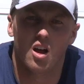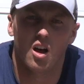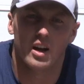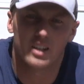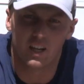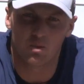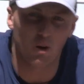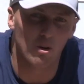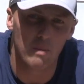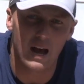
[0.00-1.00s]
Hi guys,
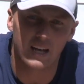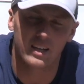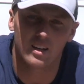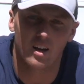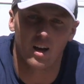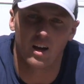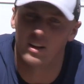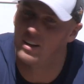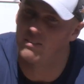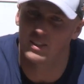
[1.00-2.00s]
welcome back.
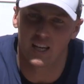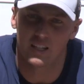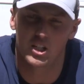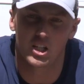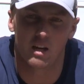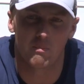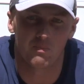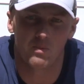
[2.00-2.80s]
Another day in the gym,